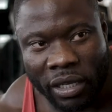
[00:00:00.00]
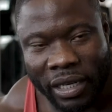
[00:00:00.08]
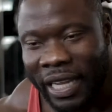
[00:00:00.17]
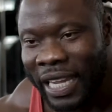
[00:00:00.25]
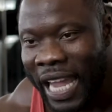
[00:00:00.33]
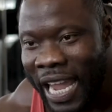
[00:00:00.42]

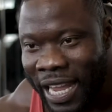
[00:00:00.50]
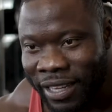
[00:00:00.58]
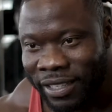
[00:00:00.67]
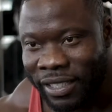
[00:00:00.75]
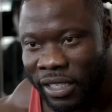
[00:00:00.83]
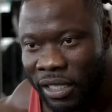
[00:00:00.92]
the
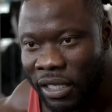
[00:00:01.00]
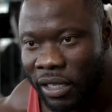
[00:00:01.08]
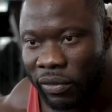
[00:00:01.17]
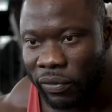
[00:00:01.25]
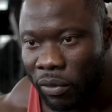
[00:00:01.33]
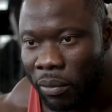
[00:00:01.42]
kings
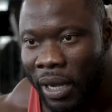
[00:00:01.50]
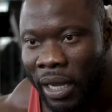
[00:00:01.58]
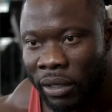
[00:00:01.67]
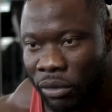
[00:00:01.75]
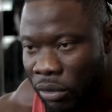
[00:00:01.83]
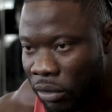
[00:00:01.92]
for
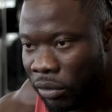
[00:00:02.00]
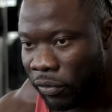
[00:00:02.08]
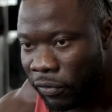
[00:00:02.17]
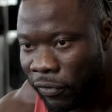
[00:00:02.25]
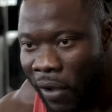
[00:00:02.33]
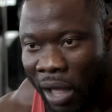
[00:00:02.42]
my
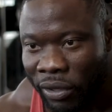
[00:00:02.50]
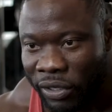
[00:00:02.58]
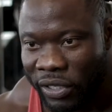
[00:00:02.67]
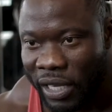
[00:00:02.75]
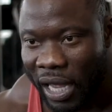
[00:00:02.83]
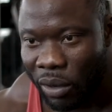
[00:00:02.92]

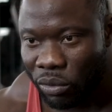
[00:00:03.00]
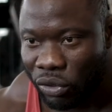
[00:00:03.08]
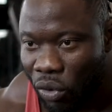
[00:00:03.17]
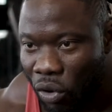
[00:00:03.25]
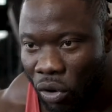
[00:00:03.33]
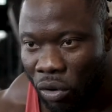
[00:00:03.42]
father's side was
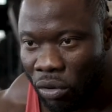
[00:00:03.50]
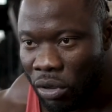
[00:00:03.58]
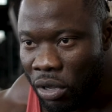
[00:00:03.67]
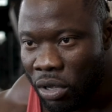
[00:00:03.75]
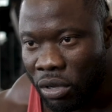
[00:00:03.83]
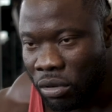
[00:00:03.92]
all
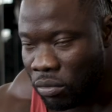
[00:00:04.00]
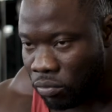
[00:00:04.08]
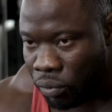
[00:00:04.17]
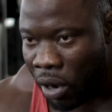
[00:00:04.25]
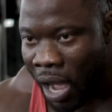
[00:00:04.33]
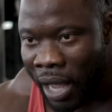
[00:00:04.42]

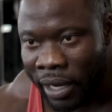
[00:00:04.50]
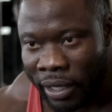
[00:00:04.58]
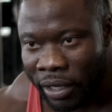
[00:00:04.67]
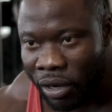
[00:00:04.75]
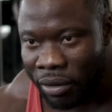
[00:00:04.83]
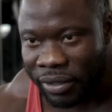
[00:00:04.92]
broadic,
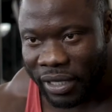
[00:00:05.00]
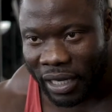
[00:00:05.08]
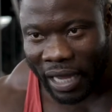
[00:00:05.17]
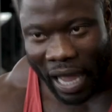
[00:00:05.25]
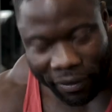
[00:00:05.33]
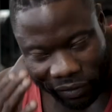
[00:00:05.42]
you know what I'm
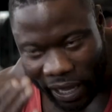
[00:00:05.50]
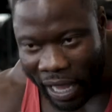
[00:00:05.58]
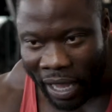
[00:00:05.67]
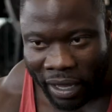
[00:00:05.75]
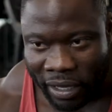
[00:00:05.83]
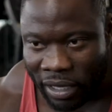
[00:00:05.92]
saying, have
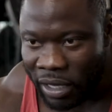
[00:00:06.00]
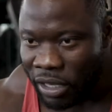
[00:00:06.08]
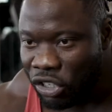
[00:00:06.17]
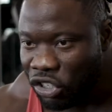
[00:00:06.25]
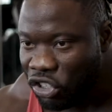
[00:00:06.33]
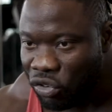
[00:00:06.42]
that
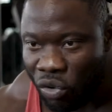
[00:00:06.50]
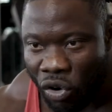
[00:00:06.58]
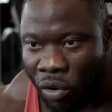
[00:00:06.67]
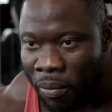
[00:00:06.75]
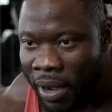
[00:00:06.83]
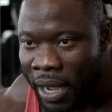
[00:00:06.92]

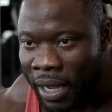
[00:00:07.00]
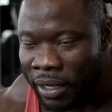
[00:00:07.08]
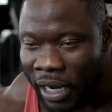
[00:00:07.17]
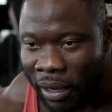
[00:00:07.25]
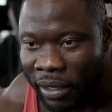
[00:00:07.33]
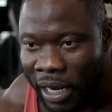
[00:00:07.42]
strong mind,
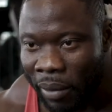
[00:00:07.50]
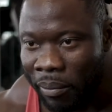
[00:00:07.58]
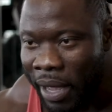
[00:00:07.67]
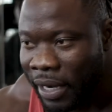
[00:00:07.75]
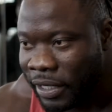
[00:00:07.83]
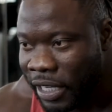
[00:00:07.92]
that, that
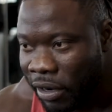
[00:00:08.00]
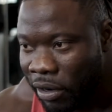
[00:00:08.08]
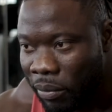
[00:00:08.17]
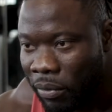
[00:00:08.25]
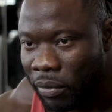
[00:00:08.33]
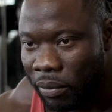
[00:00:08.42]
military
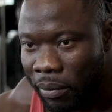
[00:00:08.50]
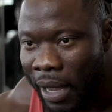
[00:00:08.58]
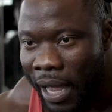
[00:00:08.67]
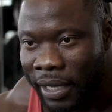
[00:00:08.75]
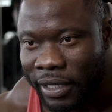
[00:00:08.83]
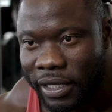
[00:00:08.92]

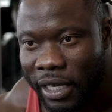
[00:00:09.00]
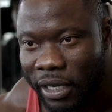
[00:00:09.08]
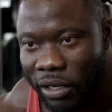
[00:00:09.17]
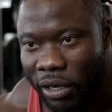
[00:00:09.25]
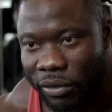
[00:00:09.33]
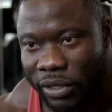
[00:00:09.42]
mindset,
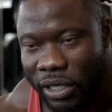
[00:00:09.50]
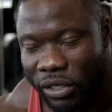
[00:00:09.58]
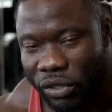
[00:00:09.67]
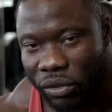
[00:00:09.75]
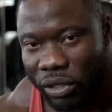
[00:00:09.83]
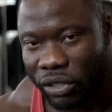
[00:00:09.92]
you know what I'm saying?
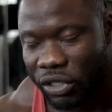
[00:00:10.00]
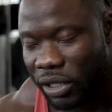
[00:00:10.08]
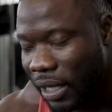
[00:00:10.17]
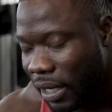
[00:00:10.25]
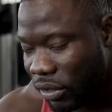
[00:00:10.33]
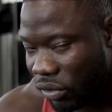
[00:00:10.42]
So the
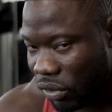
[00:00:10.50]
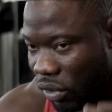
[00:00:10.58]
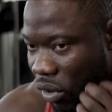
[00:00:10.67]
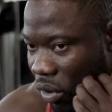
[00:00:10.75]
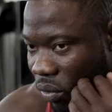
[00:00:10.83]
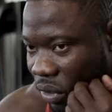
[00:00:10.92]
genetics was
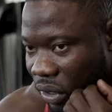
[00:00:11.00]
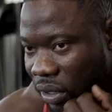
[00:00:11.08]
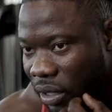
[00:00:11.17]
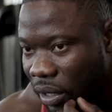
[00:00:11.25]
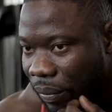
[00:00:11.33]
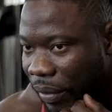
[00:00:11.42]
always,
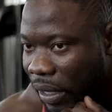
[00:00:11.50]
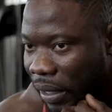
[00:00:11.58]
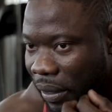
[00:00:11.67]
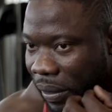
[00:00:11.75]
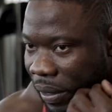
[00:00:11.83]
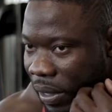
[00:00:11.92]
you know what I mean,